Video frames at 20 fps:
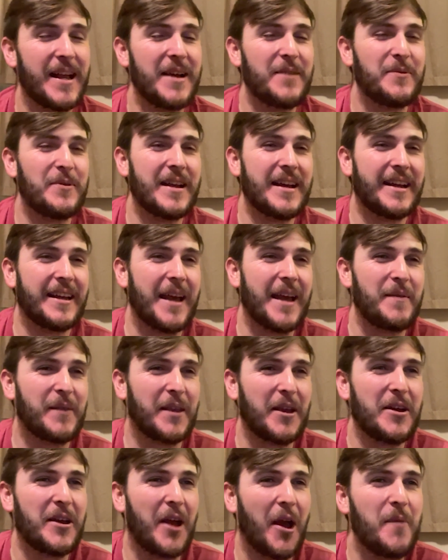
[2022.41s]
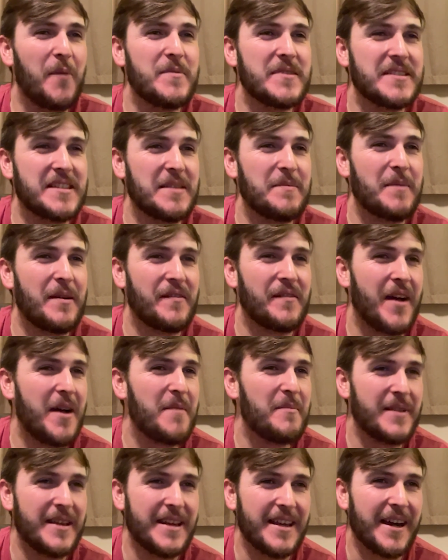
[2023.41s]
I kept going home to see my
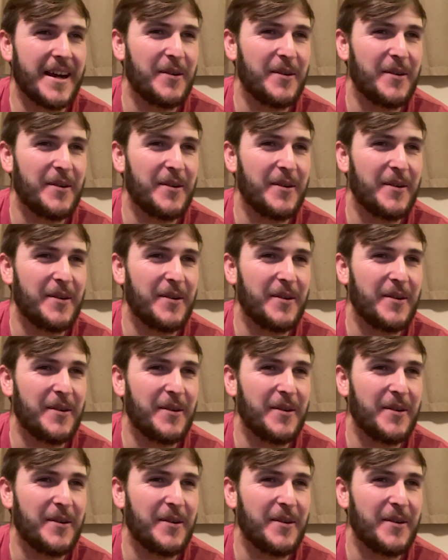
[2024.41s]
family,